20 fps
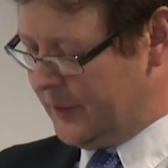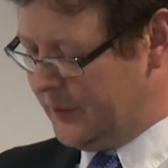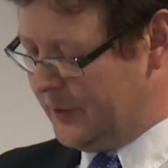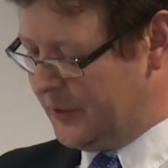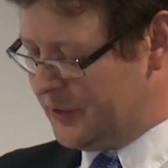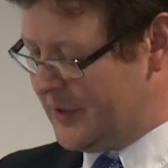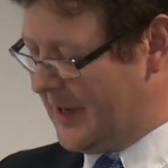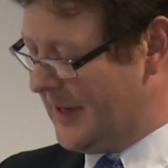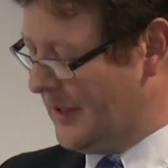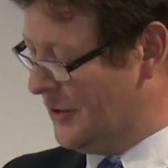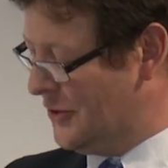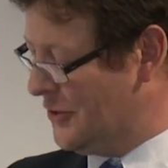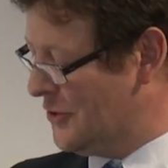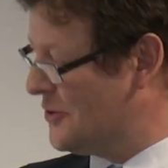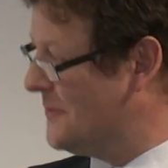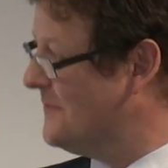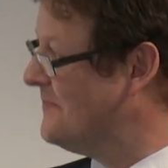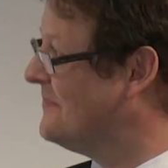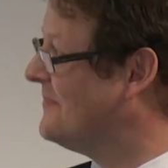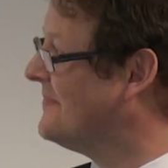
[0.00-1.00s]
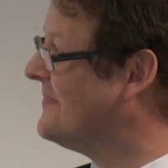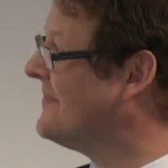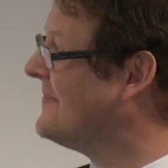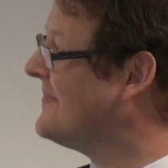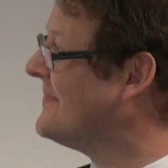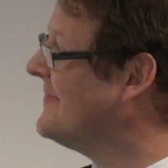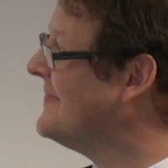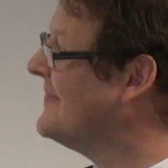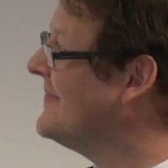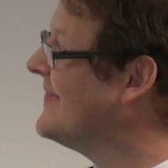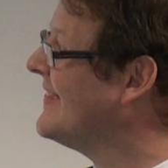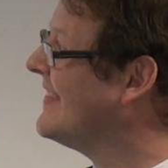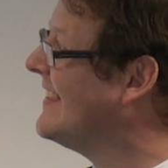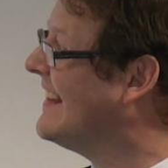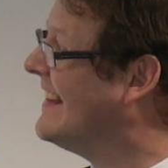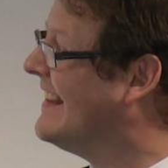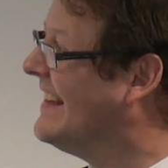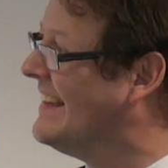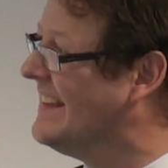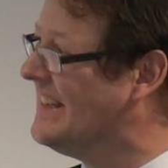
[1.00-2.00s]
The challenge
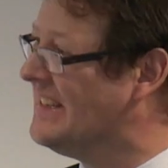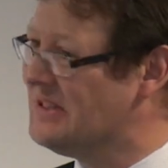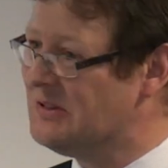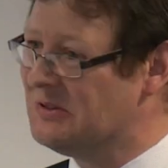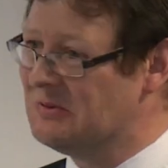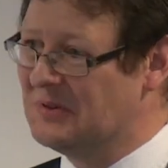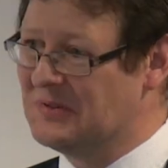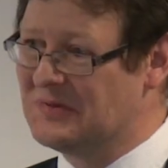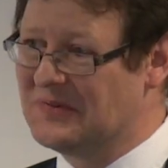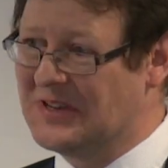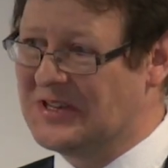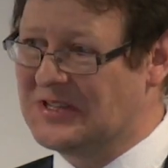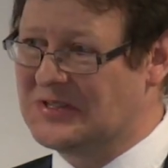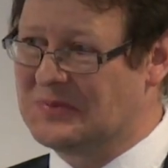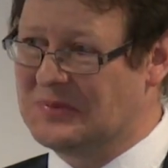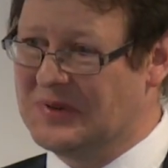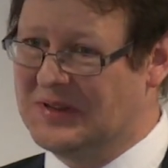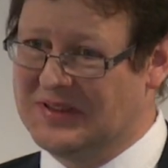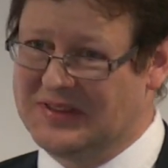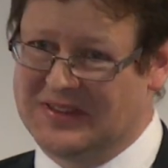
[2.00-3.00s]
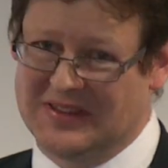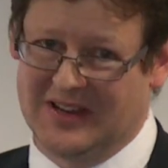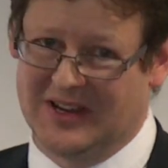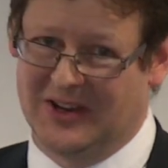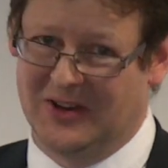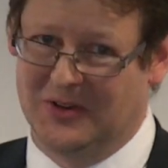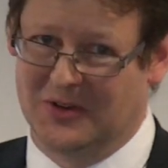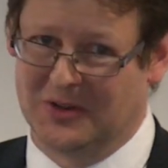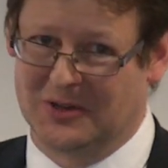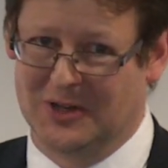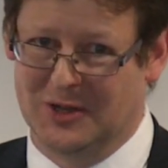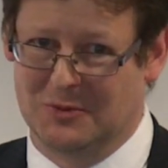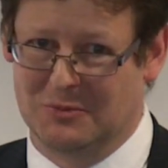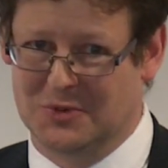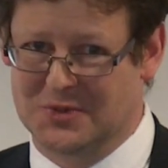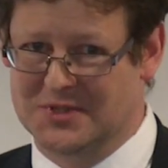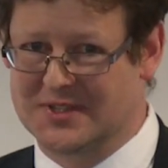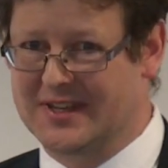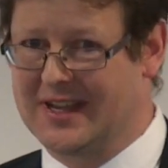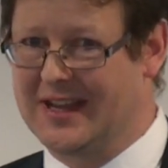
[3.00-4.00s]
that we're faced with on a
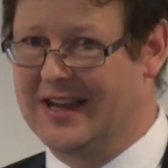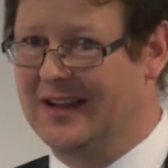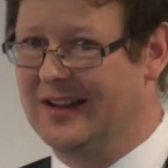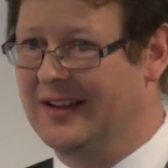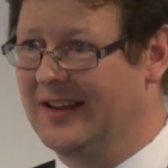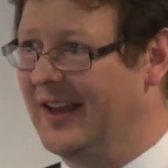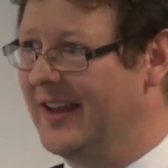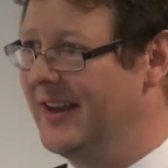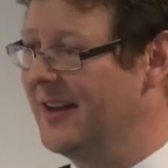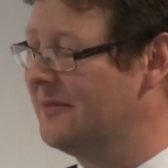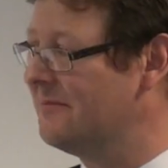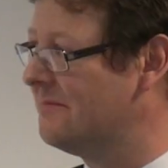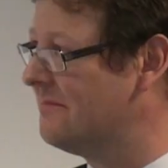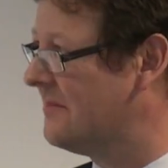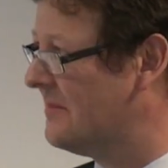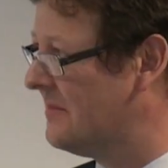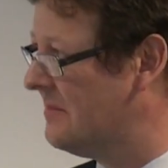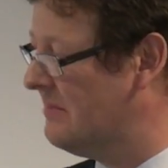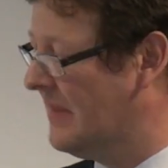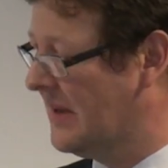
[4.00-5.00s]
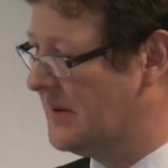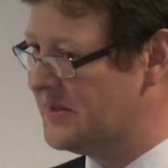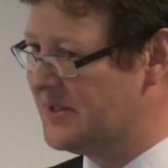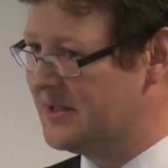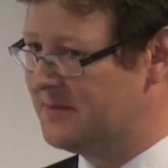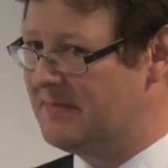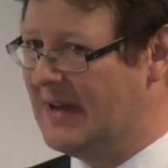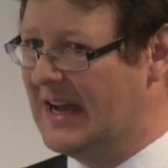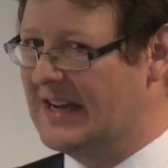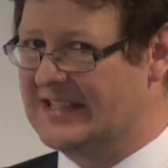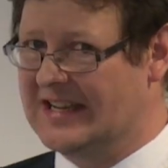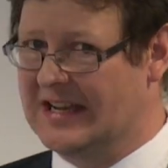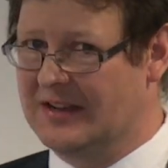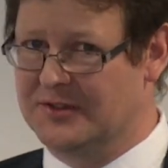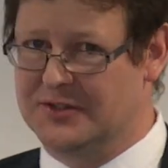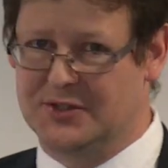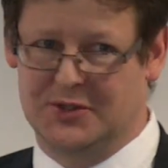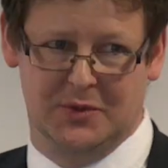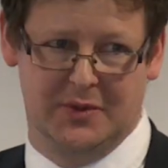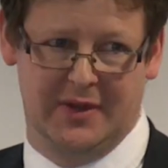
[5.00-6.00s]
global scale, and it bounces back
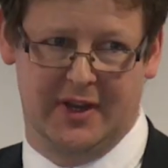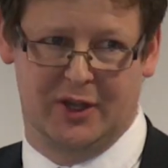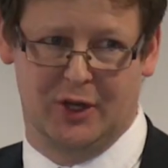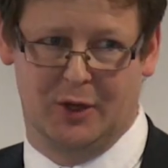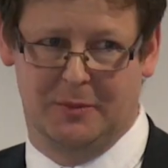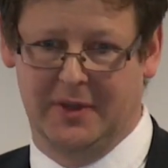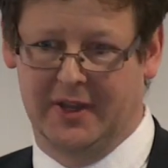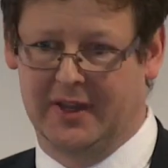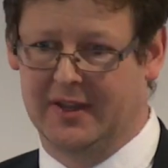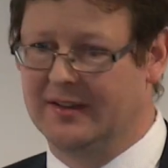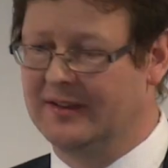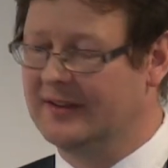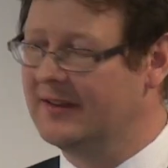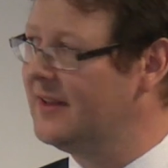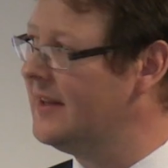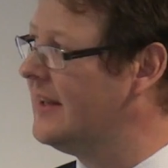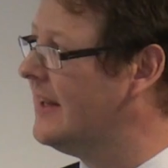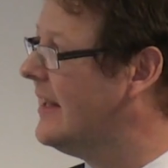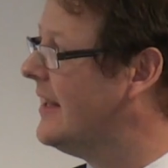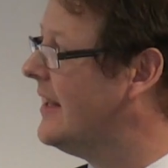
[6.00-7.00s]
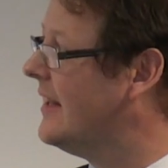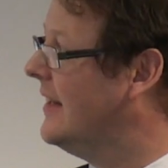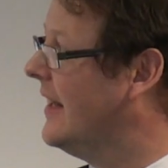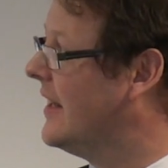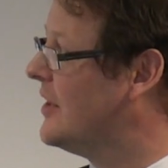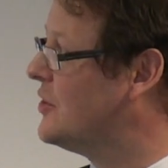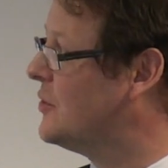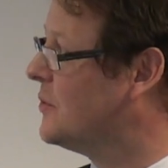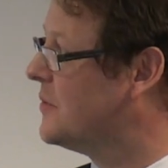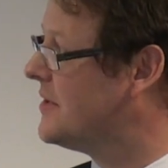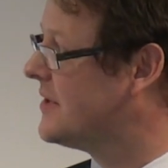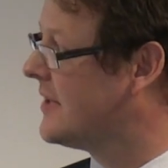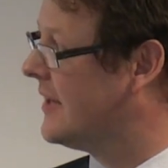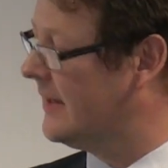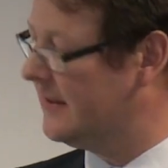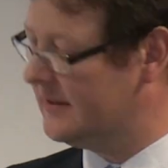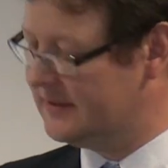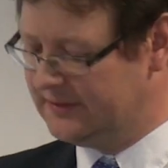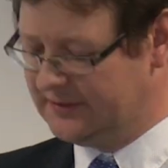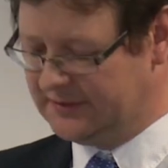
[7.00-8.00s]
down to an economic national
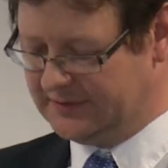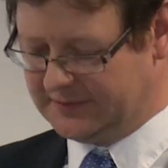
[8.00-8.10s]
scale.